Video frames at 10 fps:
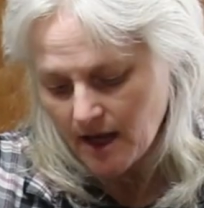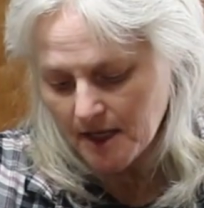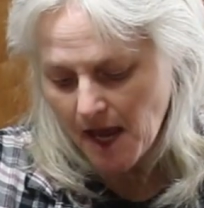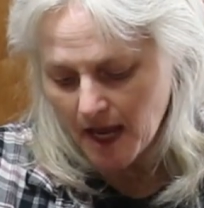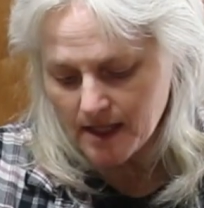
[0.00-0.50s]

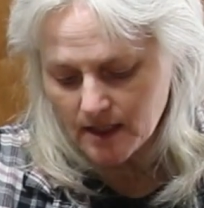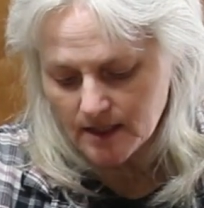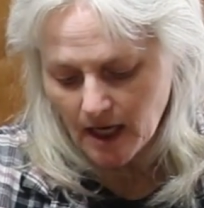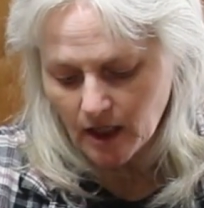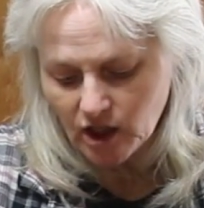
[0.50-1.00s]
Again, they'll
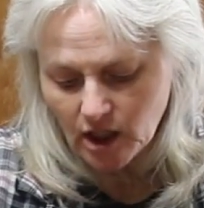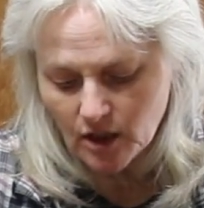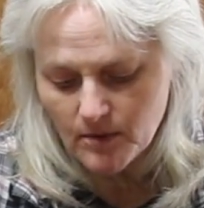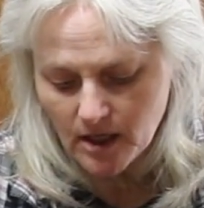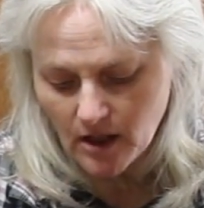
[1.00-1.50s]
take a
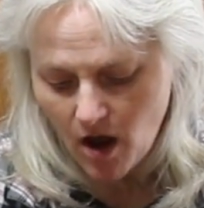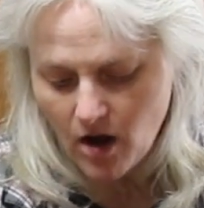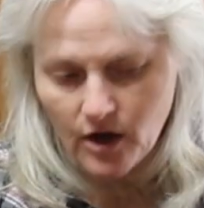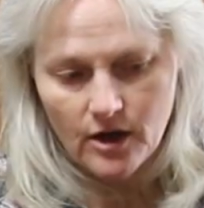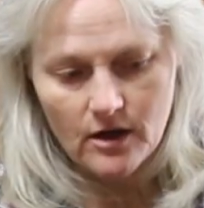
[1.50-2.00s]
little bit
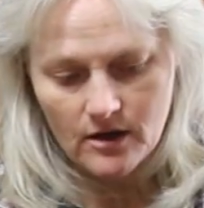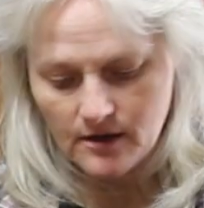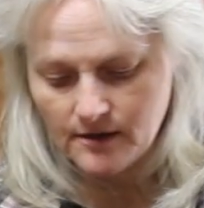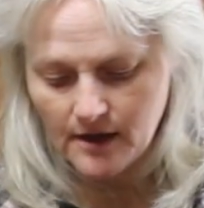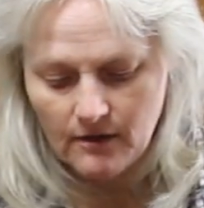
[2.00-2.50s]
longer
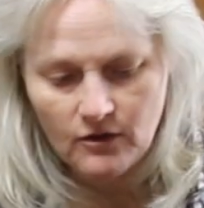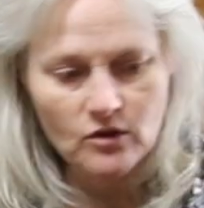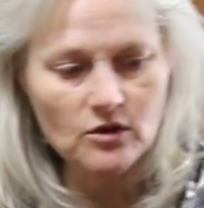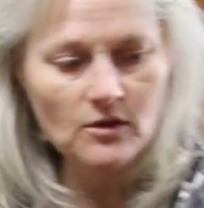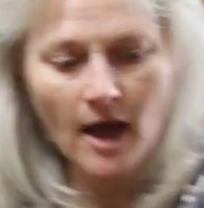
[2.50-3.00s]
if
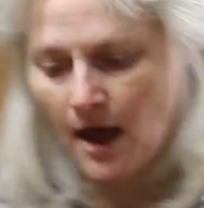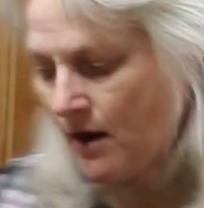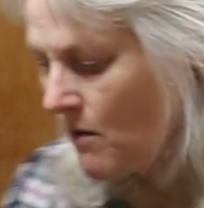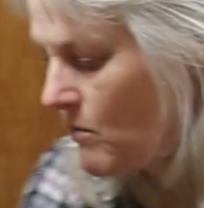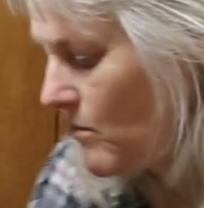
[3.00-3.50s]
you do
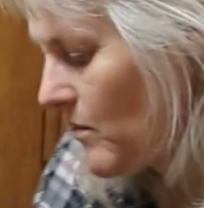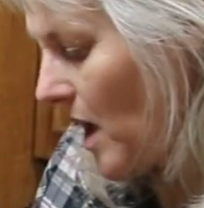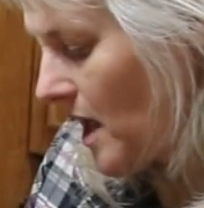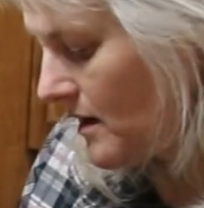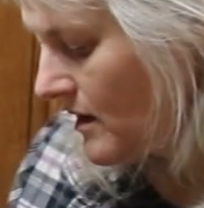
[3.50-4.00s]
that,
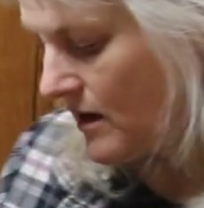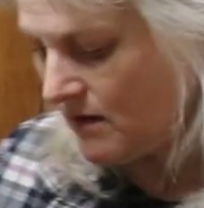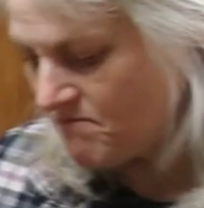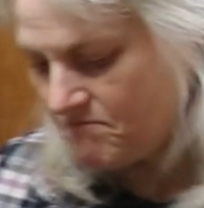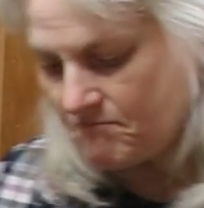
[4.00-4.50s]
but
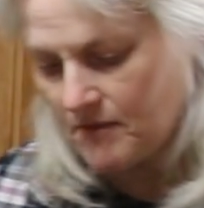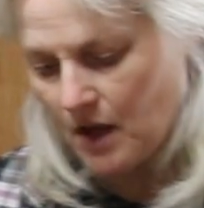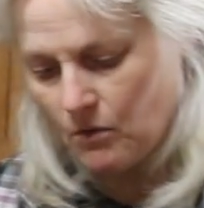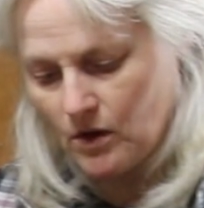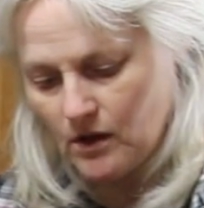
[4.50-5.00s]

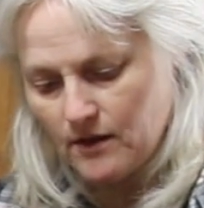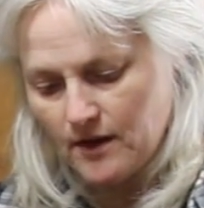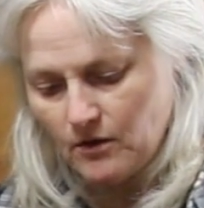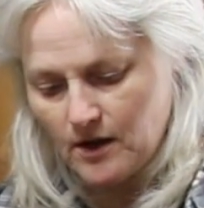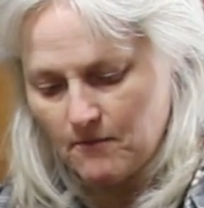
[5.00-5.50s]

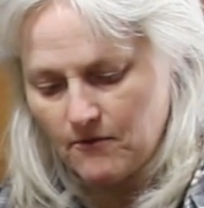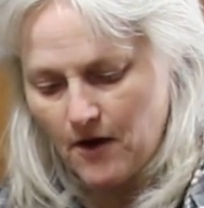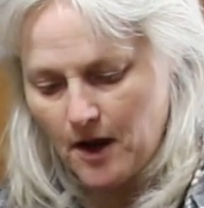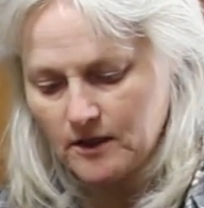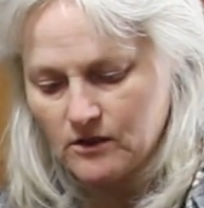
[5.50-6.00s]
they'll come
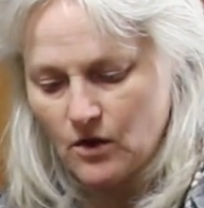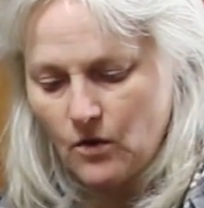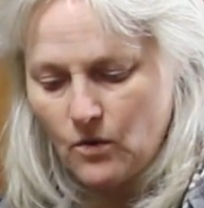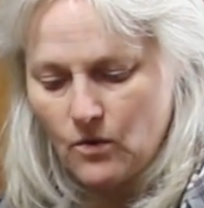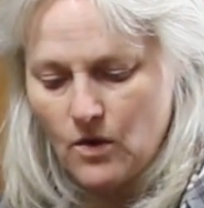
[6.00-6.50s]
fine.
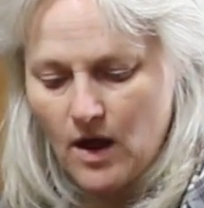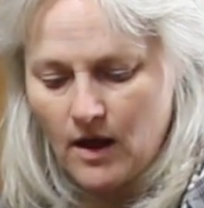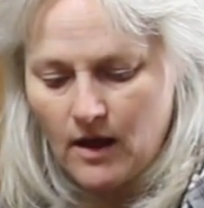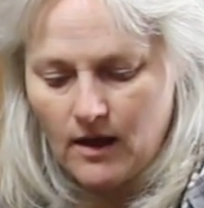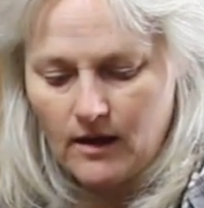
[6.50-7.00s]
So
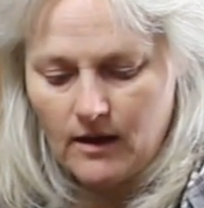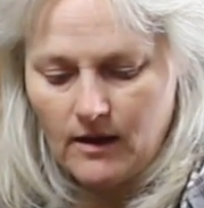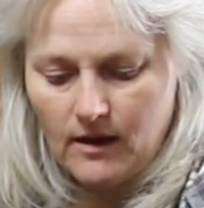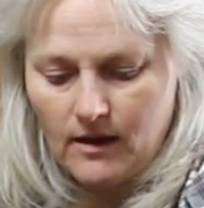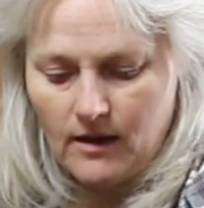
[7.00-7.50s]

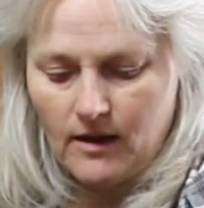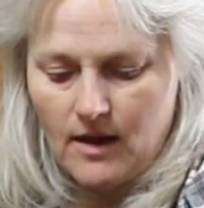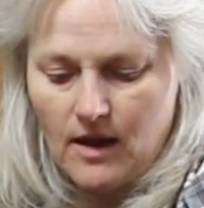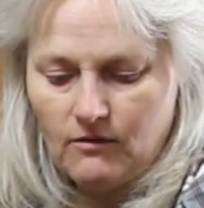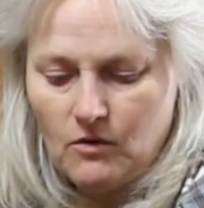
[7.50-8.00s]

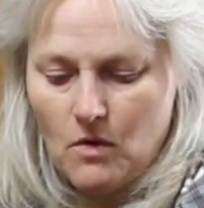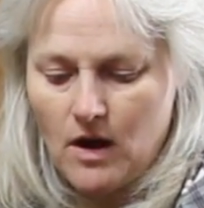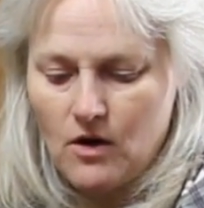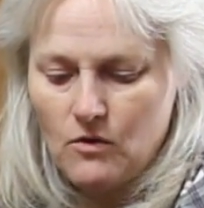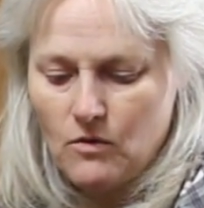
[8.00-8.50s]
if you
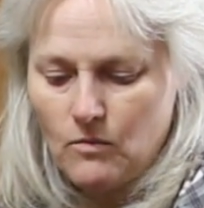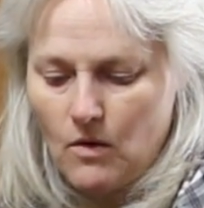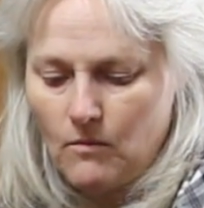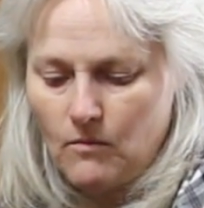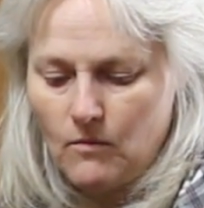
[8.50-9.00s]
want to know
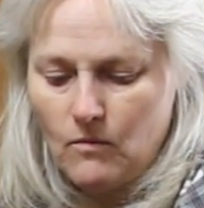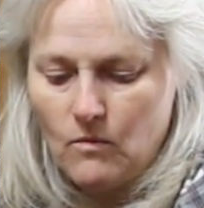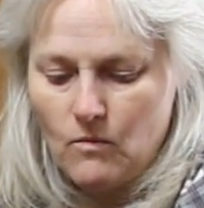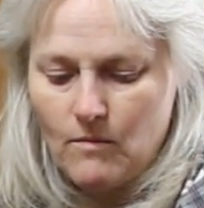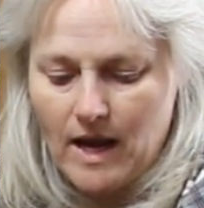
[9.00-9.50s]

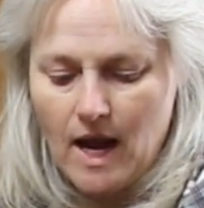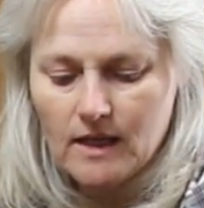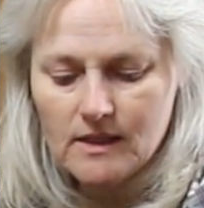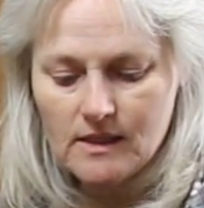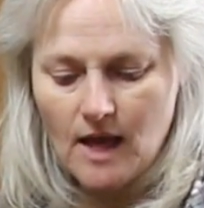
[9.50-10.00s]
my next